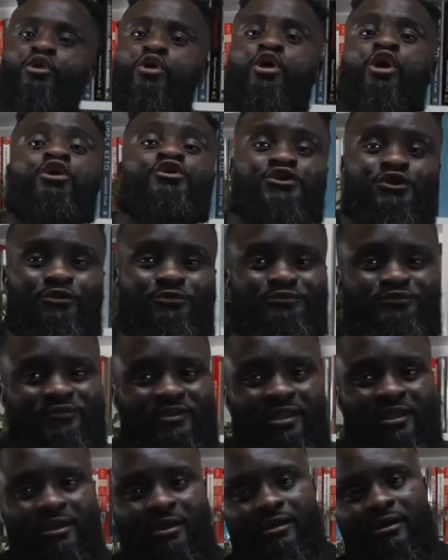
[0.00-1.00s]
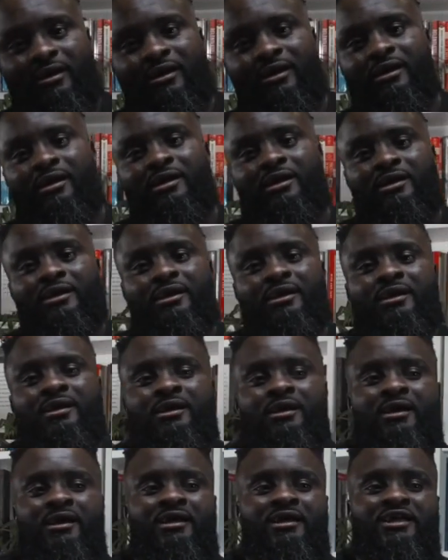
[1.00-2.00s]
Also,
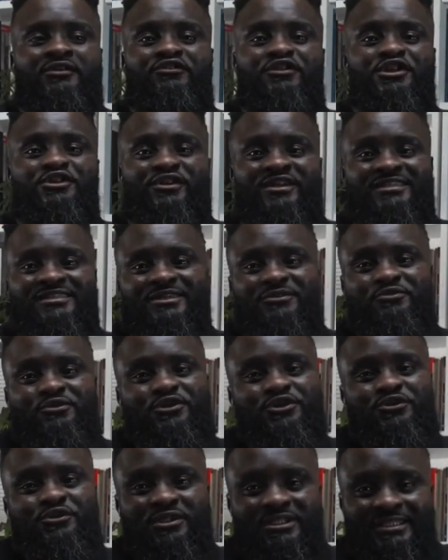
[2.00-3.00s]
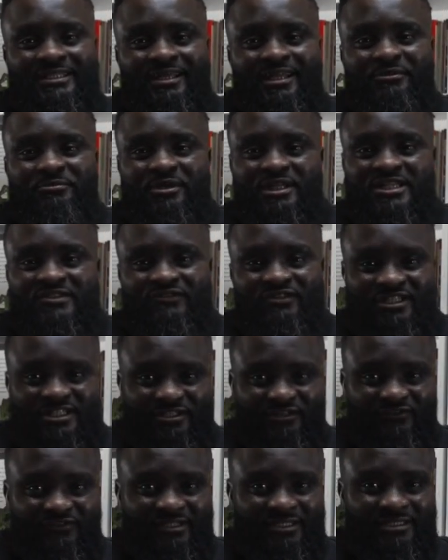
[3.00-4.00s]
if you're interested, we could do a 30 minutes
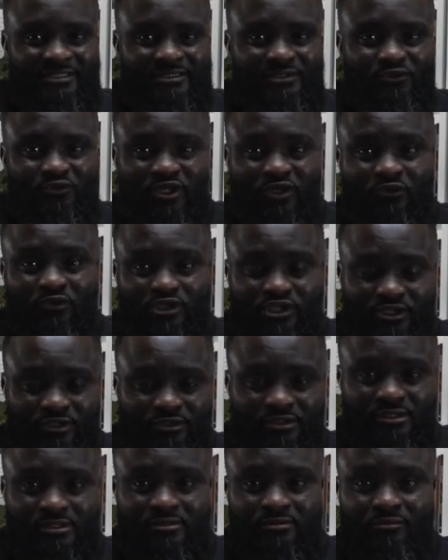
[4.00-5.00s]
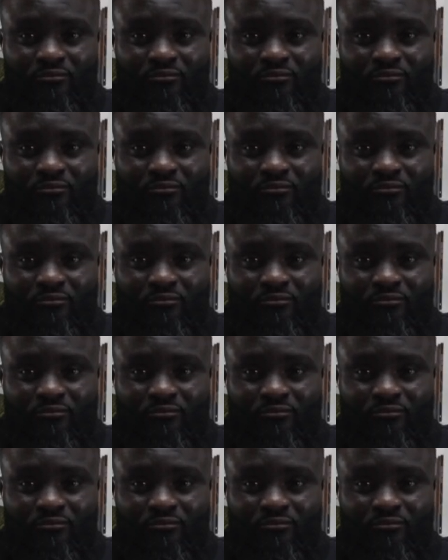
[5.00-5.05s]
version of this where we're just